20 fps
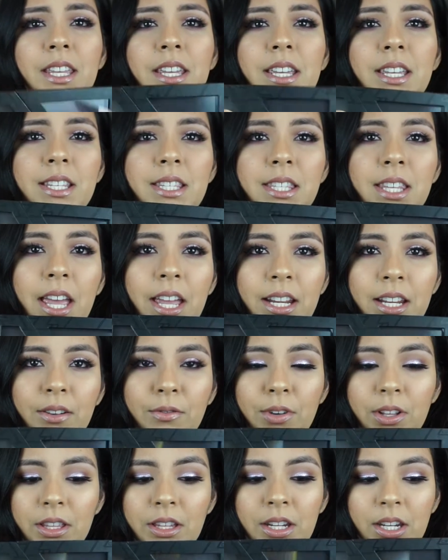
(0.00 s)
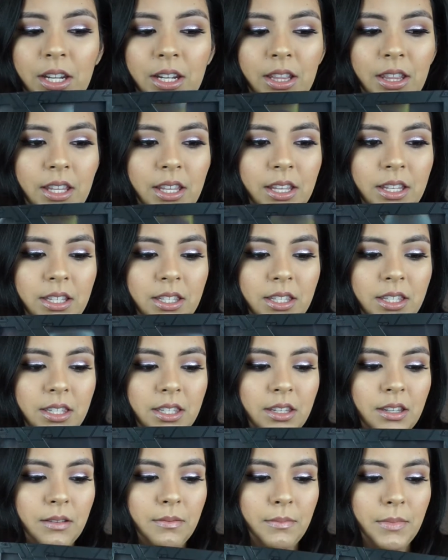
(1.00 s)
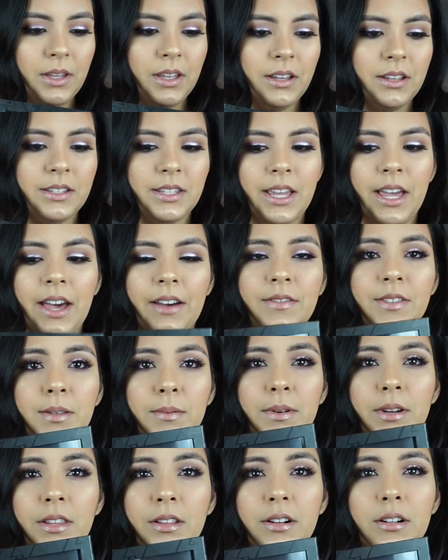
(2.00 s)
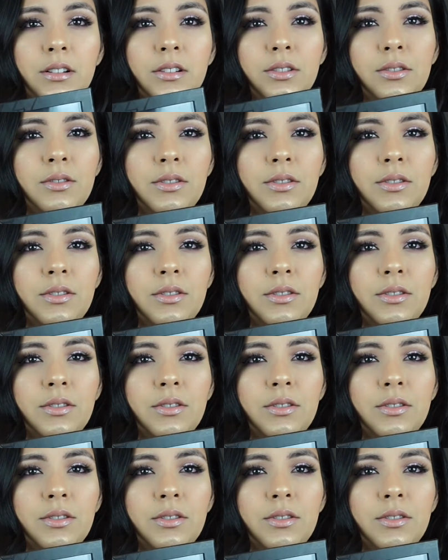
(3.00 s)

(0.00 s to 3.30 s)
this. I really needed this because I have some other